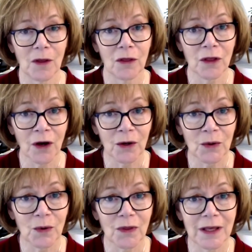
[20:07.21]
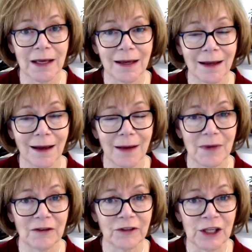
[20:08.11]
though the
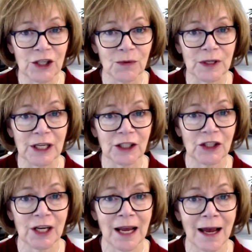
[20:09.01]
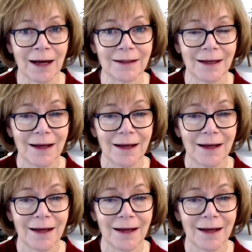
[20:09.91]
Inflation Reduction Act